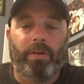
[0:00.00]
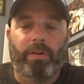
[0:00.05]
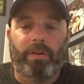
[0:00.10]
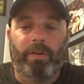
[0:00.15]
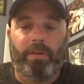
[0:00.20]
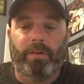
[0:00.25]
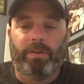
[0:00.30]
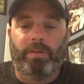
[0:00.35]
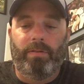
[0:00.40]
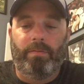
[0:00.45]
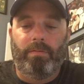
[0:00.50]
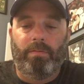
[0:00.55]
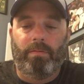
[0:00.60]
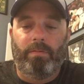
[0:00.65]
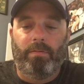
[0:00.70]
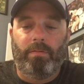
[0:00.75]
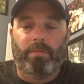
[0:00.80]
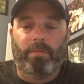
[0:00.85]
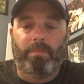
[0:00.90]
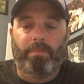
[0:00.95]
The
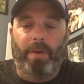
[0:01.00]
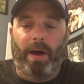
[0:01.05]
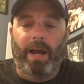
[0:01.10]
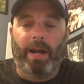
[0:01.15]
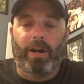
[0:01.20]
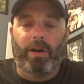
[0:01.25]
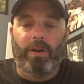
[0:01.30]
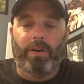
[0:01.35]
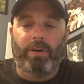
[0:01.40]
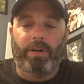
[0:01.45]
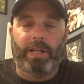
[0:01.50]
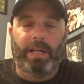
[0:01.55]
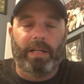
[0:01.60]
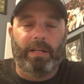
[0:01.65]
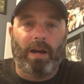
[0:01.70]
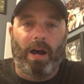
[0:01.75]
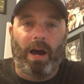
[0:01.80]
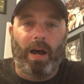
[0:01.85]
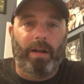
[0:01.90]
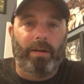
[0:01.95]
buyer did
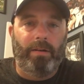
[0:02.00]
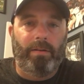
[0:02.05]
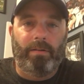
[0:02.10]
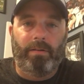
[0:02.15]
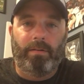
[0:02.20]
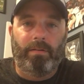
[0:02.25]
not